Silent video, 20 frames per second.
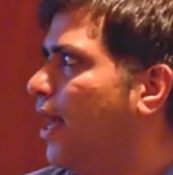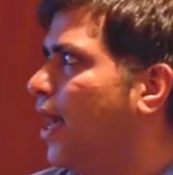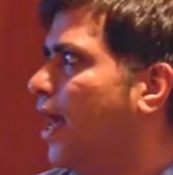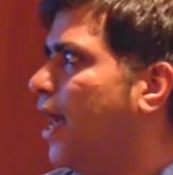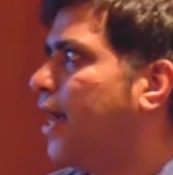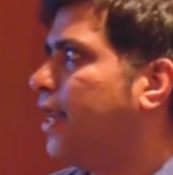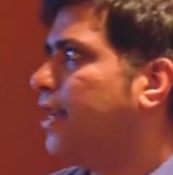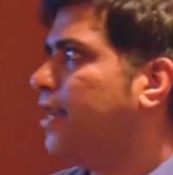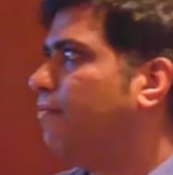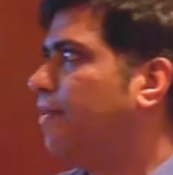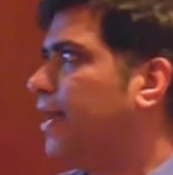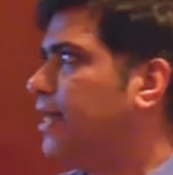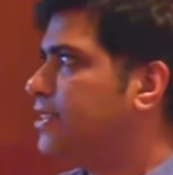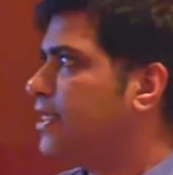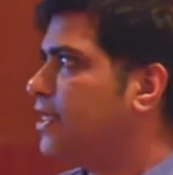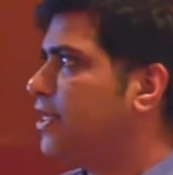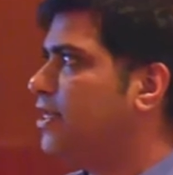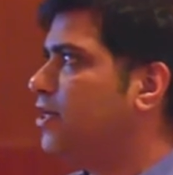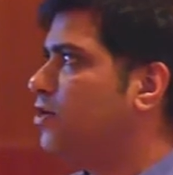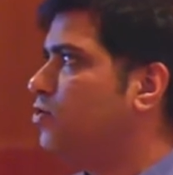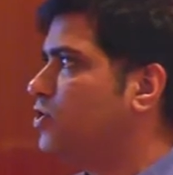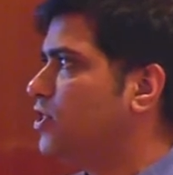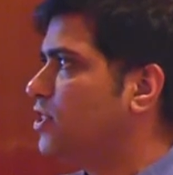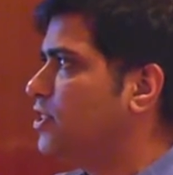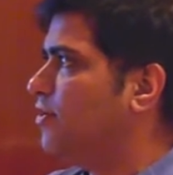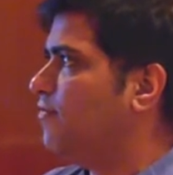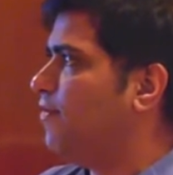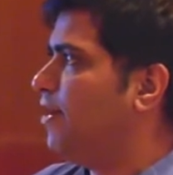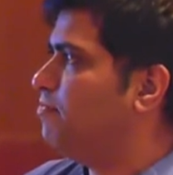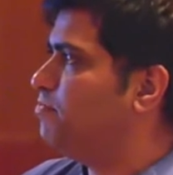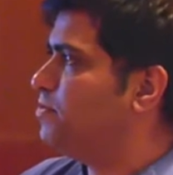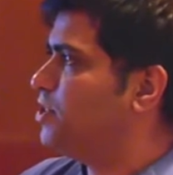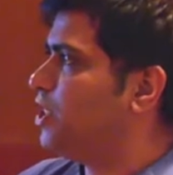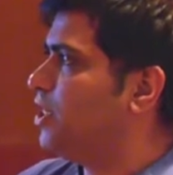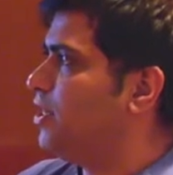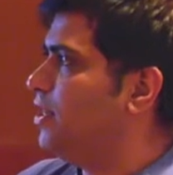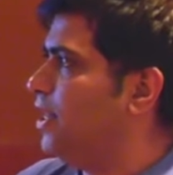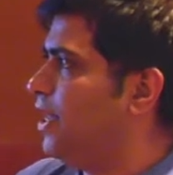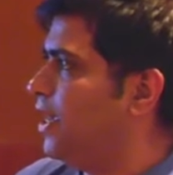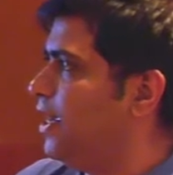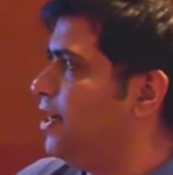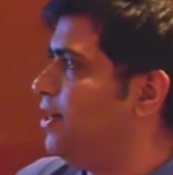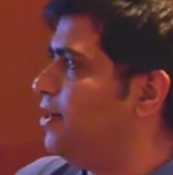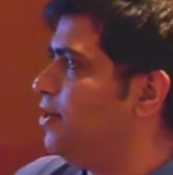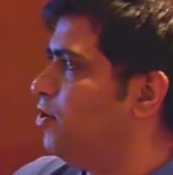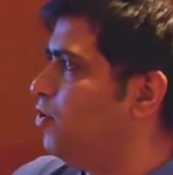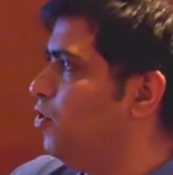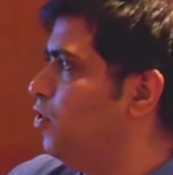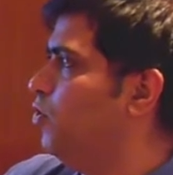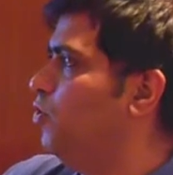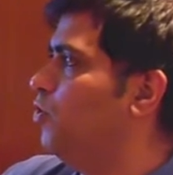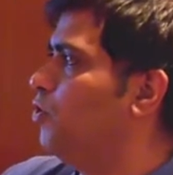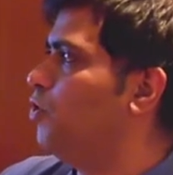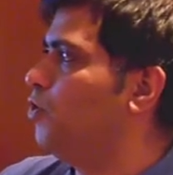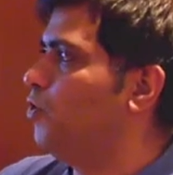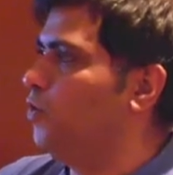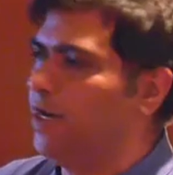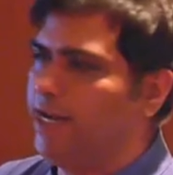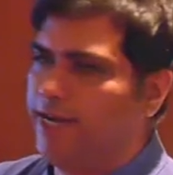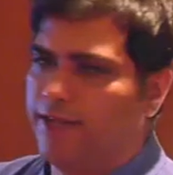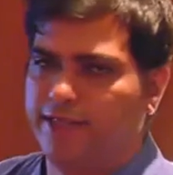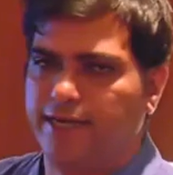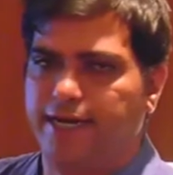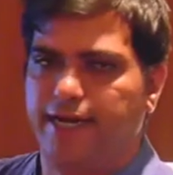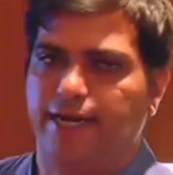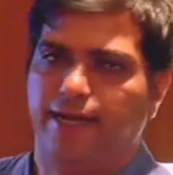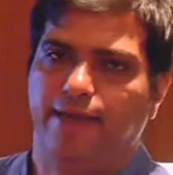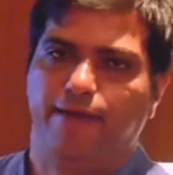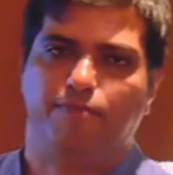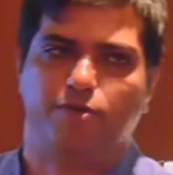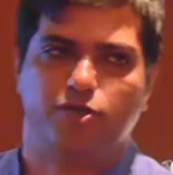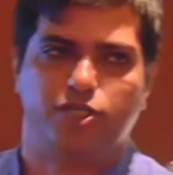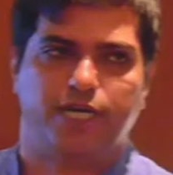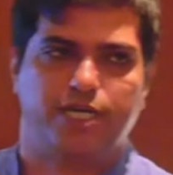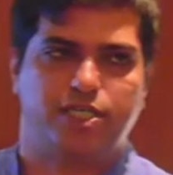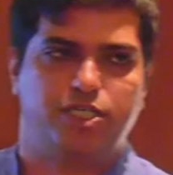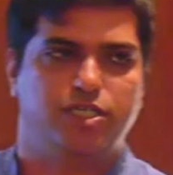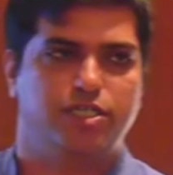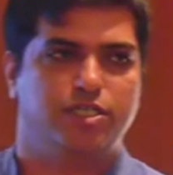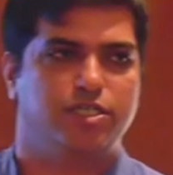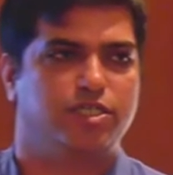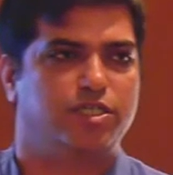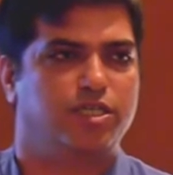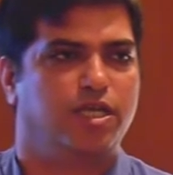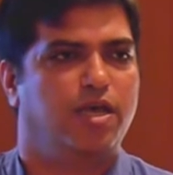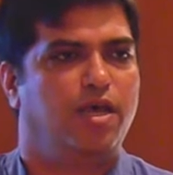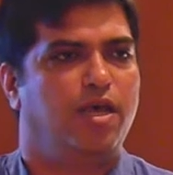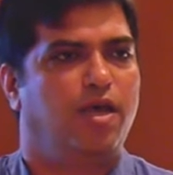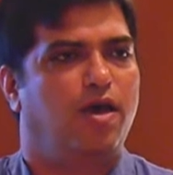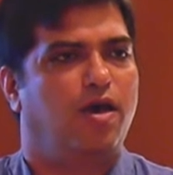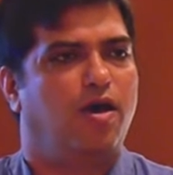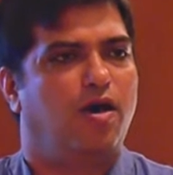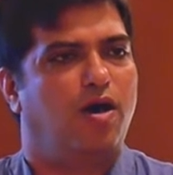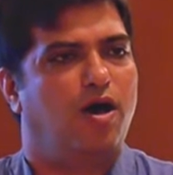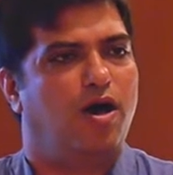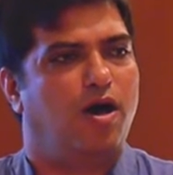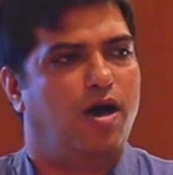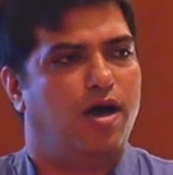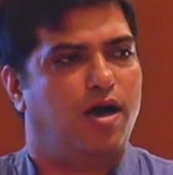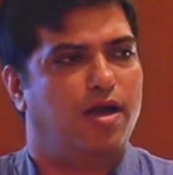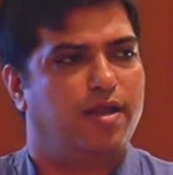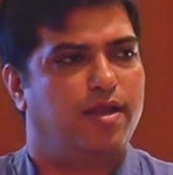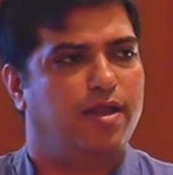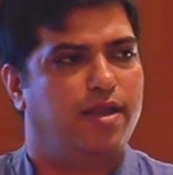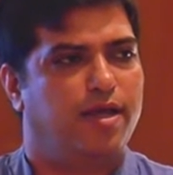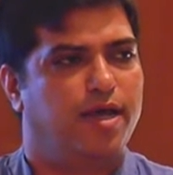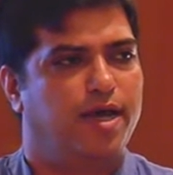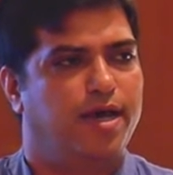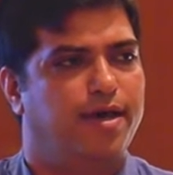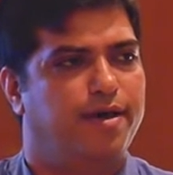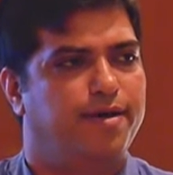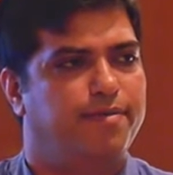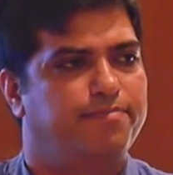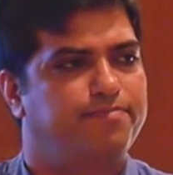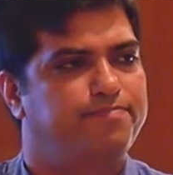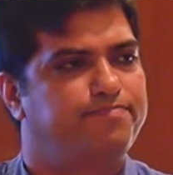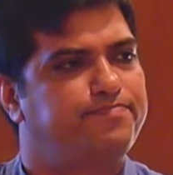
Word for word: And it basically uses a WebGL layer to do 2D, 3D projections on, uh,